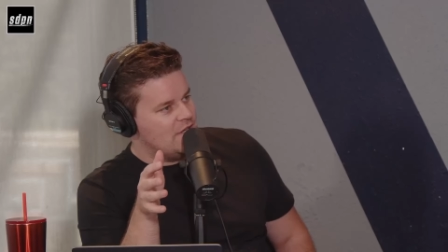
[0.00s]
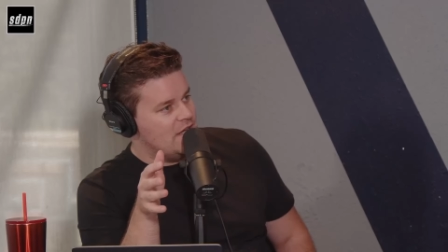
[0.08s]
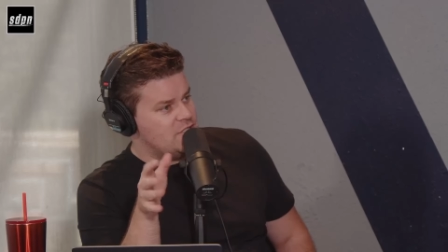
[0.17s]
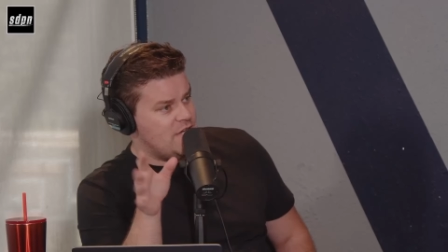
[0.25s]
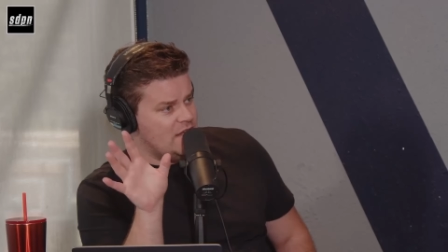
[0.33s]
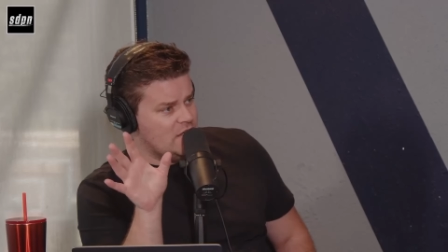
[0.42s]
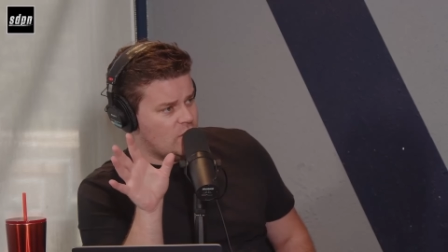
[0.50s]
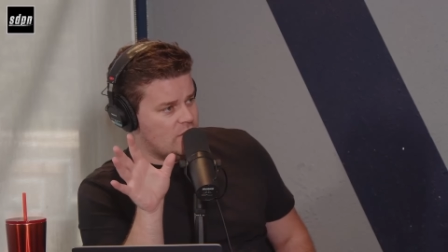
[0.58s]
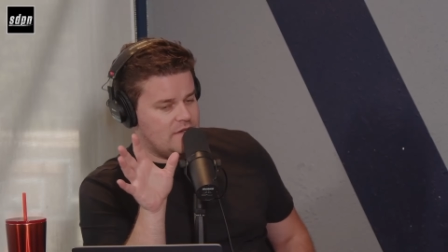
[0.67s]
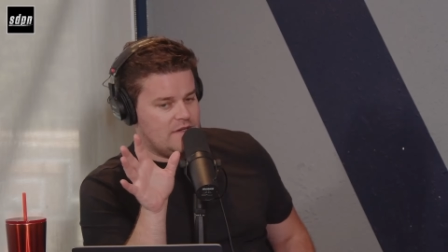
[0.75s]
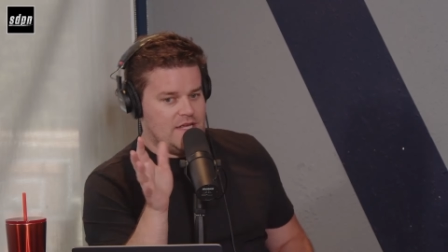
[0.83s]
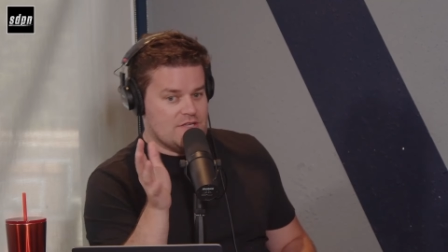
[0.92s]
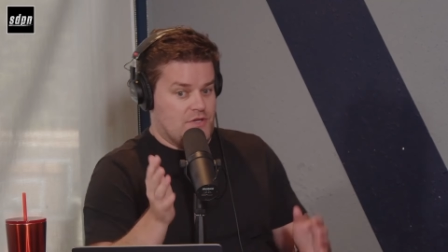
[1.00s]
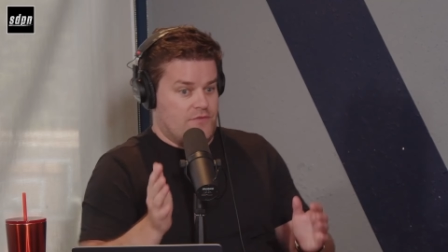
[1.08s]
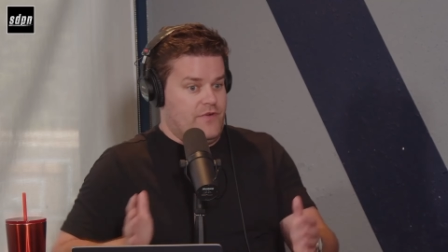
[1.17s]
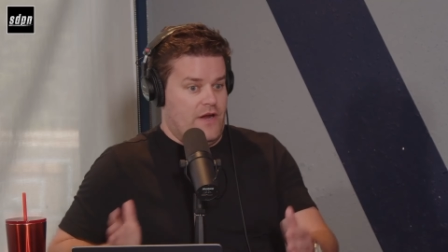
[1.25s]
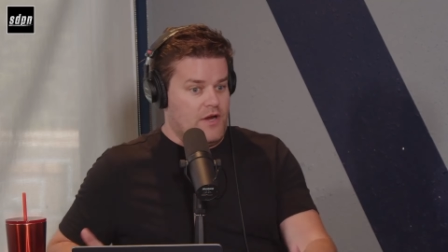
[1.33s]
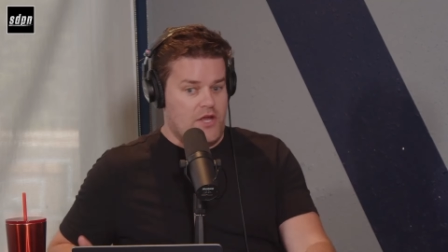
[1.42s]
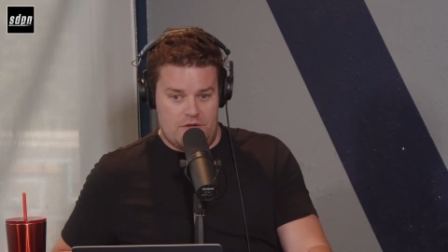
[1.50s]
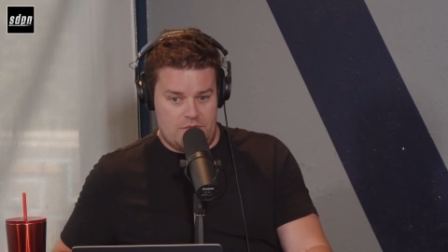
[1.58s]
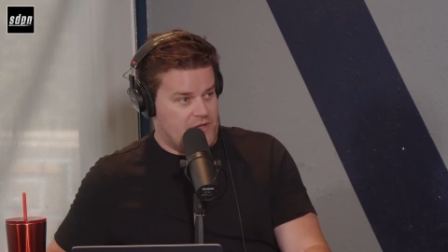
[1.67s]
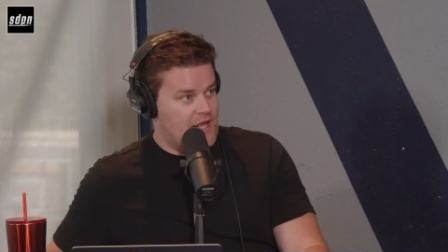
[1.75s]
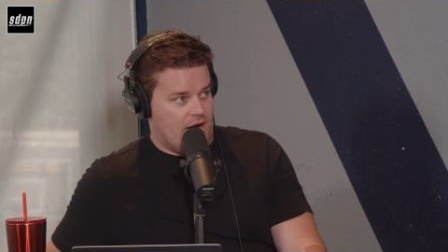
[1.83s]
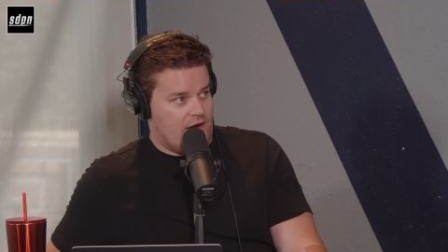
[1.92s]
did, Chandler is a very good
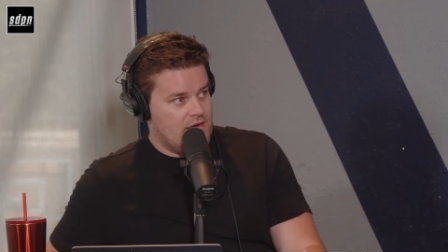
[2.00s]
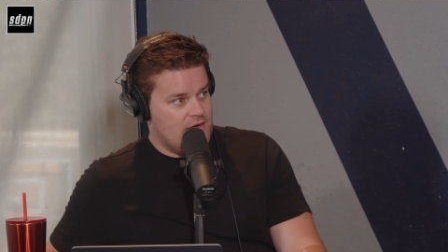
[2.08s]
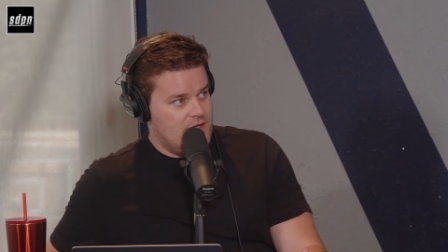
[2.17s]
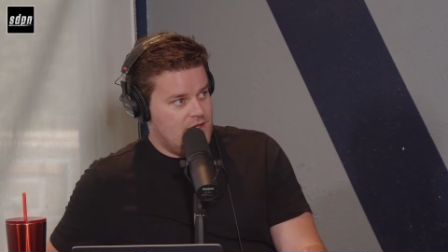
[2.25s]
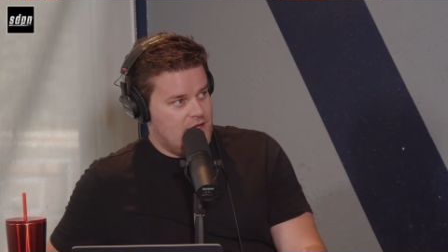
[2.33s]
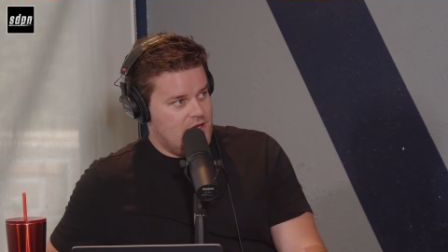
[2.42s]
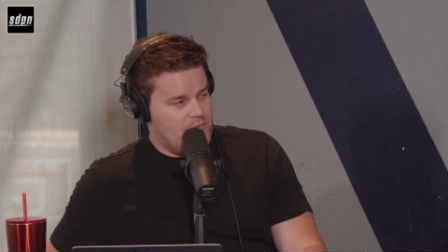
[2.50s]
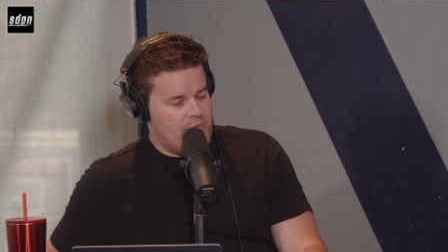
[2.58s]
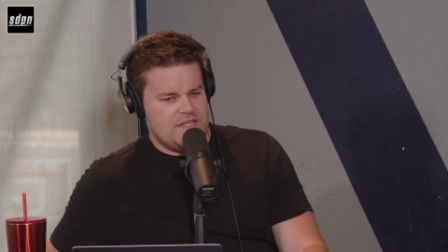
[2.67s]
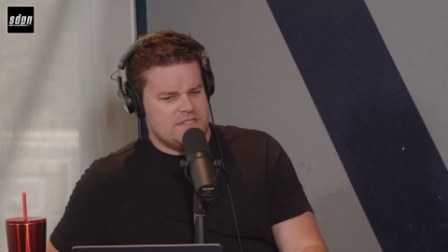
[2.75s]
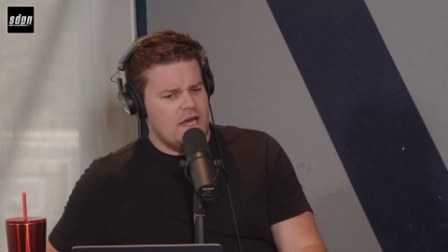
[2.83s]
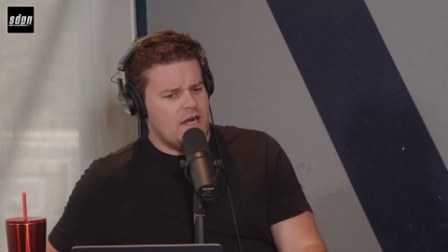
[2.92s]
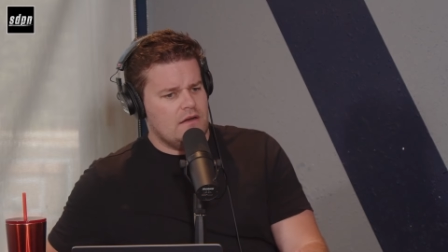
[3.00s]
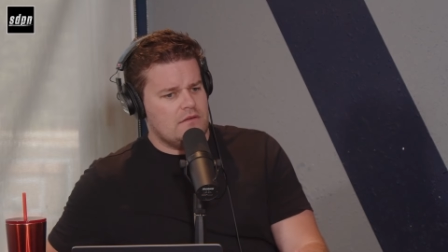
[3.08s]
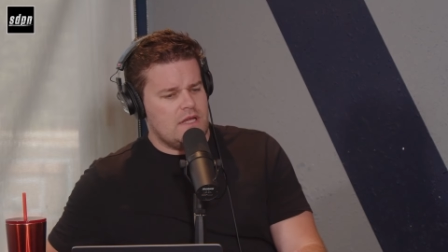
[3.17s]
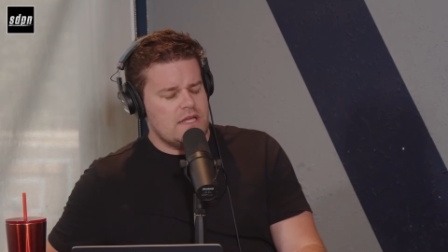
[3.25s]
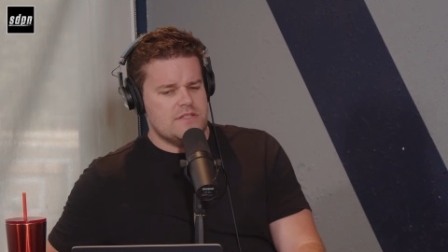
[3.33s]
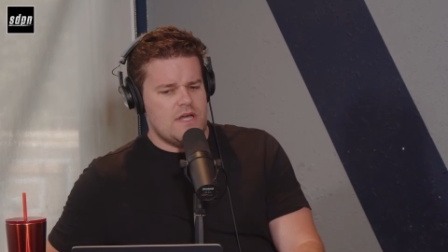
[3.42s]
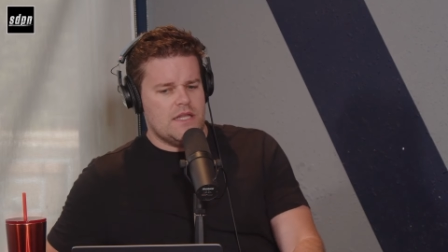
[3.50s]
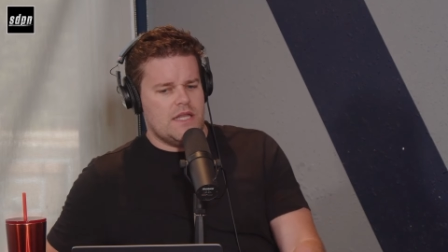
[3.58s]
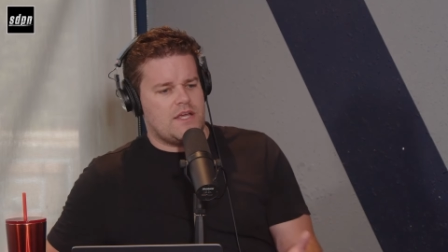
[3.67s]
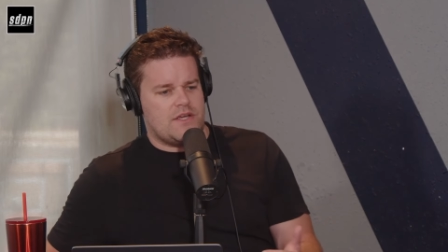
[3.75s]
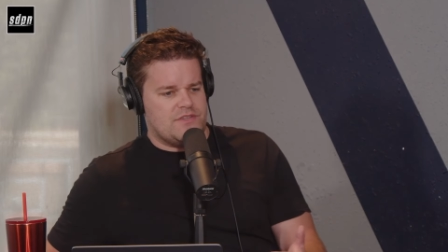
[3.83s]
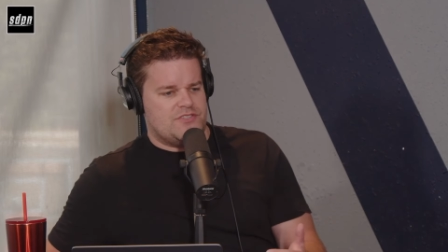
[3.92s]
player, but he's not
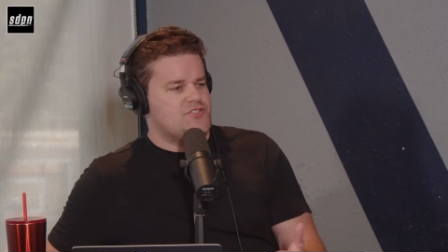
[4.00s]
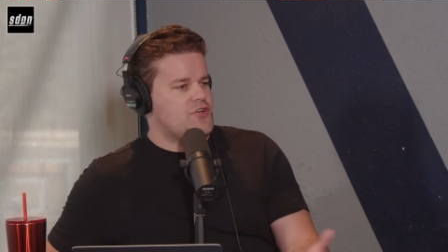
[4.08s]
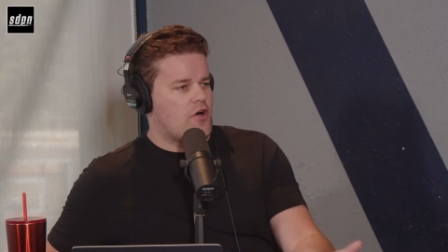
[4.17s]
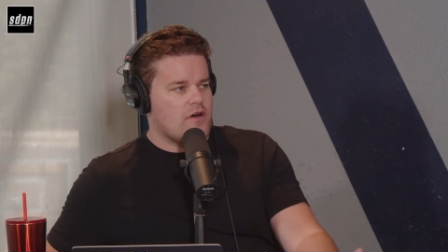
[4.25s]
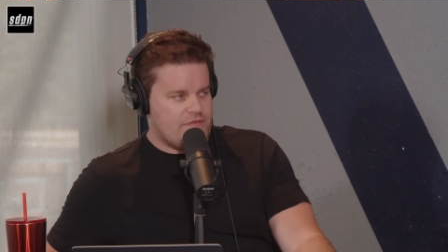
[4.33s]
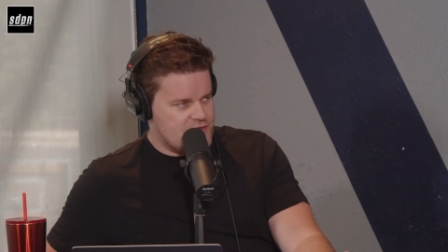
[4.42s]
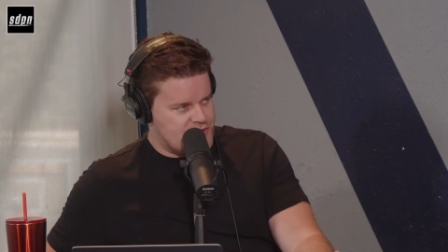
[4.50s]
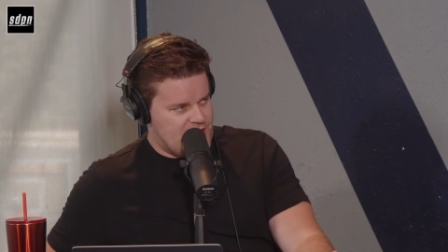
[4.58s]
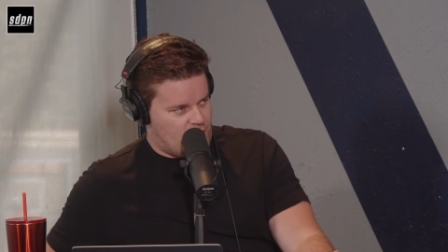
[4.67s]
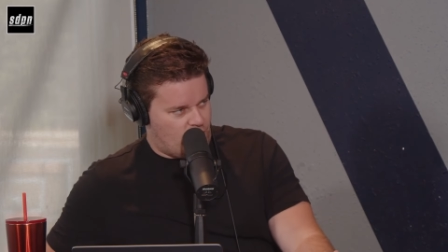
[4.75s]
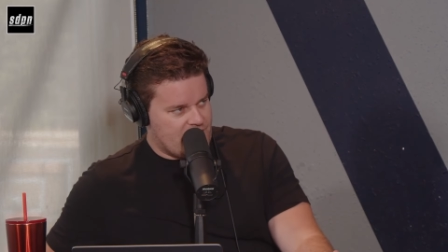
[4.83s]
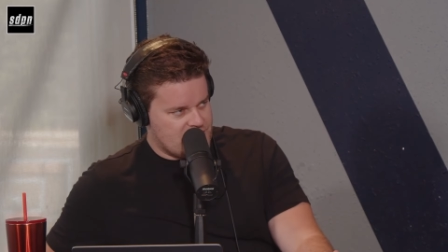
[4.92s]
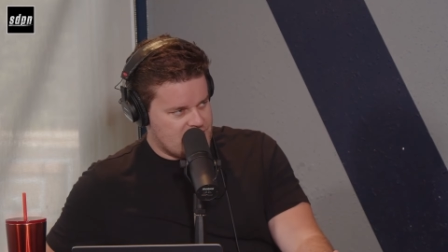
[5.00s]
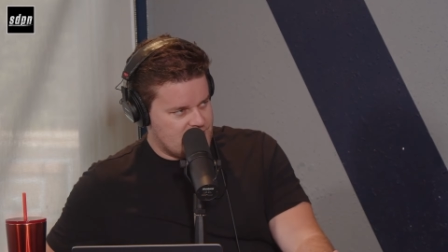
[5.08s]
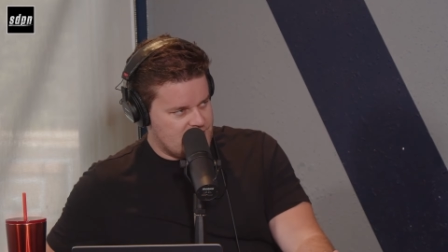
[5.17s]
like the star of his generation.